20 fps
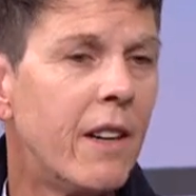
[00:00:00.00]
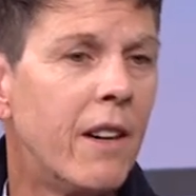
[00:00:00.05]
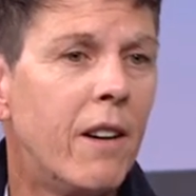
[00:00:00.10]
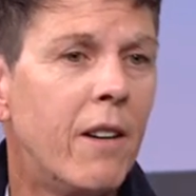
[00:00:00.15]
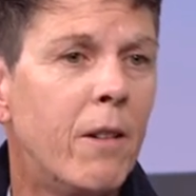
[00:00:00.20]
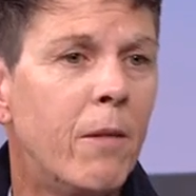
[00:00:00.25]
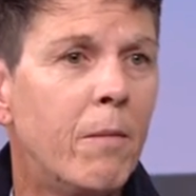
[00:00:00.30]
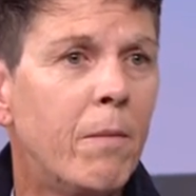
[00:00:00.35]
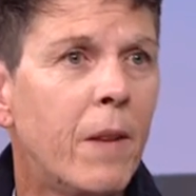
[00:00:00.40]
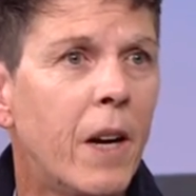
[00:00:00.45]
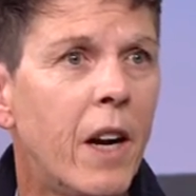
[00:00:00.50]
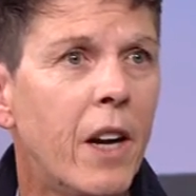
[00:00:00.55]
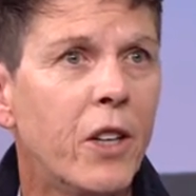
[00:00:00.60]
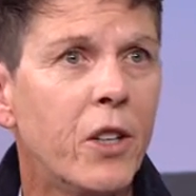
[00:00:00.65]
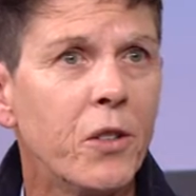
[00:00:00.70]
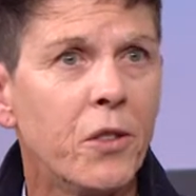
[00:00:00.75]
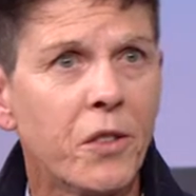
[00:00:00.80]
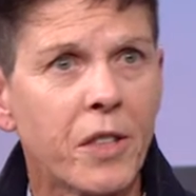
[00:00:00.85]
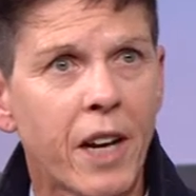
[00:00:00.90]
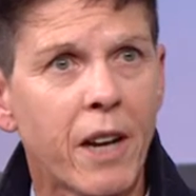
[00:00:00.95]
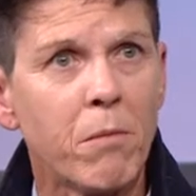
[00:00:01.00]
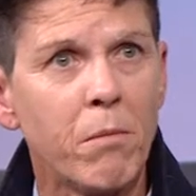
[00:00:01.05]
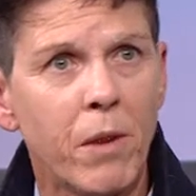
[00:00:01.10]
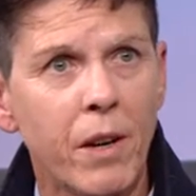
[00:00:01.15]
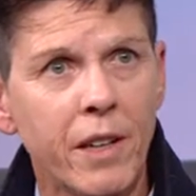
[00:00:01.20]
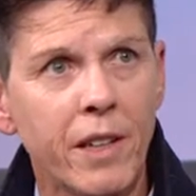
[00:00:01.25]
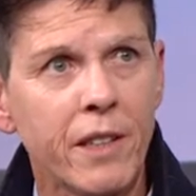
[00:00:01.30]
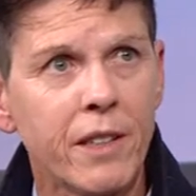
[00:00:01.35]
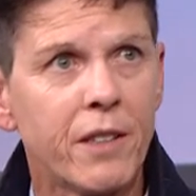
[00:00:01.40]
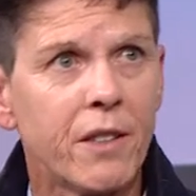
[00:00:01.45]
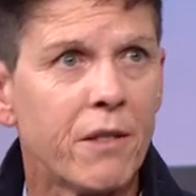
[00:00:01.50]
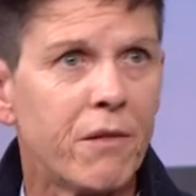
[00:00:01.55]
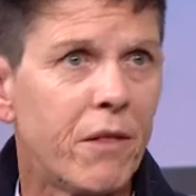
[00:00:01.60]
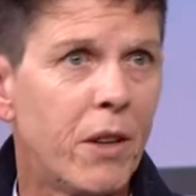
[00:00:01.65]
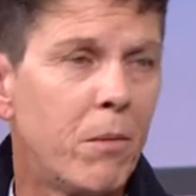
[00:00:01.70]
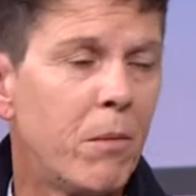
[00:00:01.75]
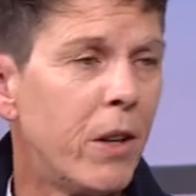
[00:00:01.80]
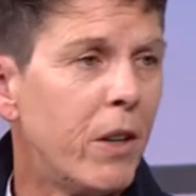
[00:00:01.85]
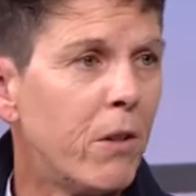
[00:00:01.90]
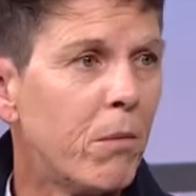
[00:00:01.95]
Um, I used that money to
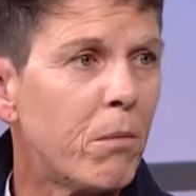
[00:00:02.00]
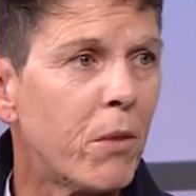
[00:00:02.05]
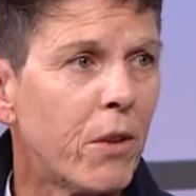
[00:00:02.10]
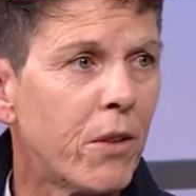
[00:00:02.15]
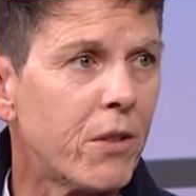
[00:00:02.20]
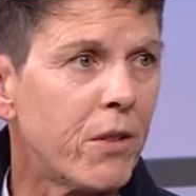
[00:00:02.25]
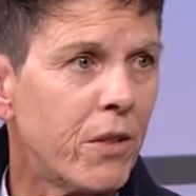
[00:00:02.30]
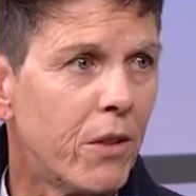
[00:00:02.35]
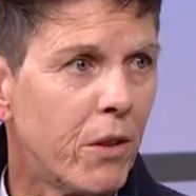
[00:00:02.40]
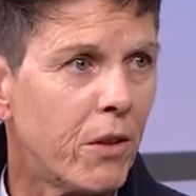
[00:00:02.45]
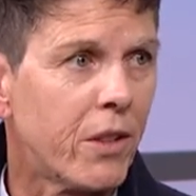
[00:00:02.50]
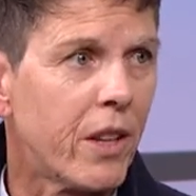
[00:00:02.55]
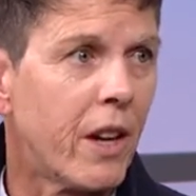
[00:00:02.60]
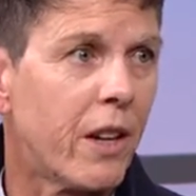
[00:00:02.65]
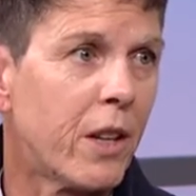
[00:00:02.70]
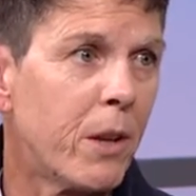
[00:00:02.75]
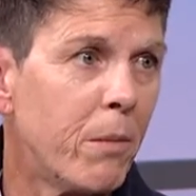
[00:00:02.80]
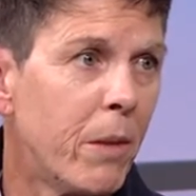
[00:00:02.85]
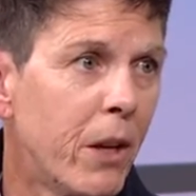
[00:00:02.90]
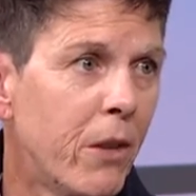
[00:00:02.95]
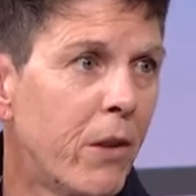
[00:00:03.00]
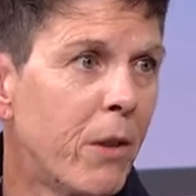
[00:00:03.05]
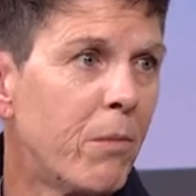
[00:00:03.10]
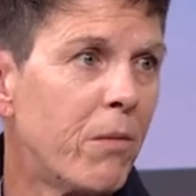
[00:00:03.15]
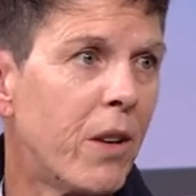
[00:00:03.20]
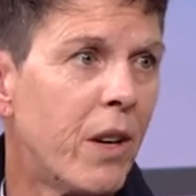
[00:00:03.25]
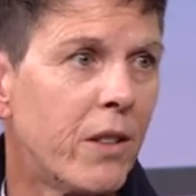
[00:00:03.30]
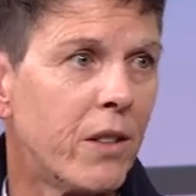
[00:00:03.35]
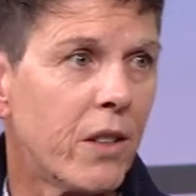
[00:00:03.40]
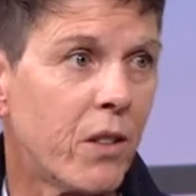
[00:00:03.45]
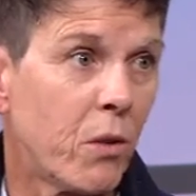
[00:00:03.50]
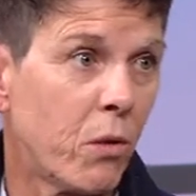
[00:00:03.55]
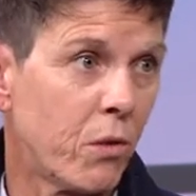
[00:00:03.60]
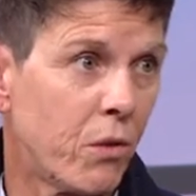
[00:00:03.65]
fund my own personal documentary projects,